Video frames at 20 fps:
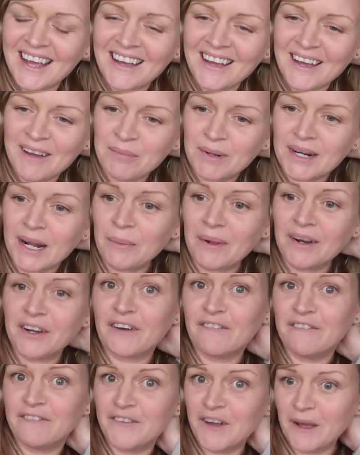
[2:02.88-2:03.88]
but I will
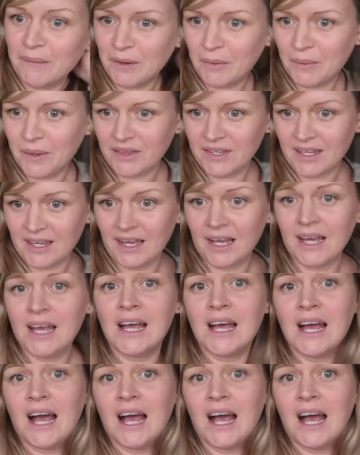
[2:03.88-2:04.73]
confirm it with you.